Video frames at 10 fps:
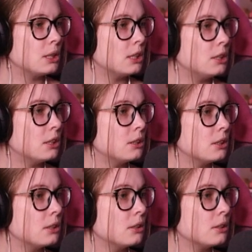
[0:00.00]
I just
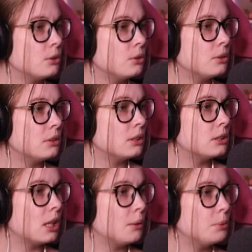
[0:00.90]
couldn't
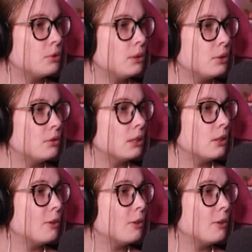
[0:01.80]
decide between the red.